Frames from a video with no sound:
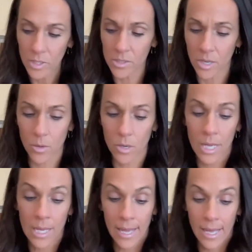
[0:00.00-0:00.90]
So
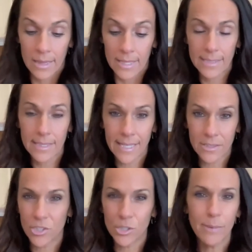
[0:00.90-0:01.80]
Let's
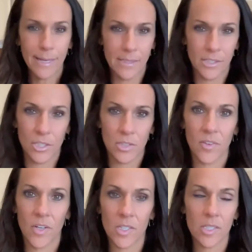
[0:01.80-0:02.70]
get two messages
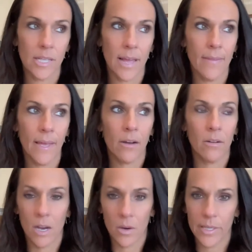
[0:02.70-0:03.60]
first, and then I'll
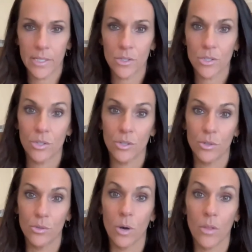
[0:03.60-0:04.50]
go
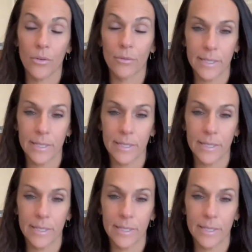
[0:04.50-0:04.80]
into the